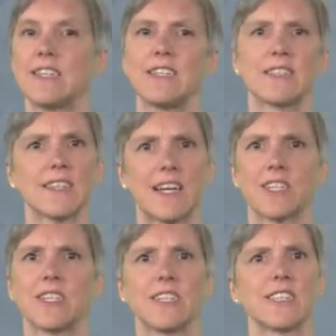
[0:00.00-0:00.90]

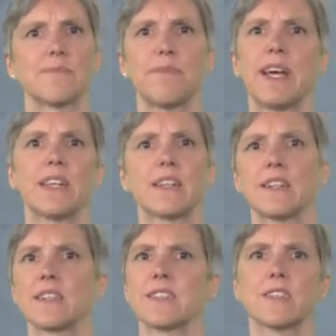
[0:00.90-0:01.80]
discussions,
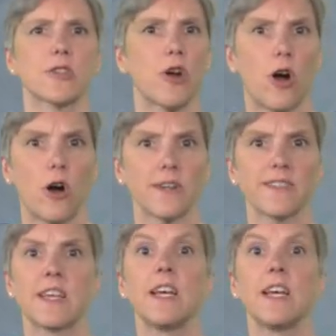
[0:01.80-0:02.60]
panels, talks.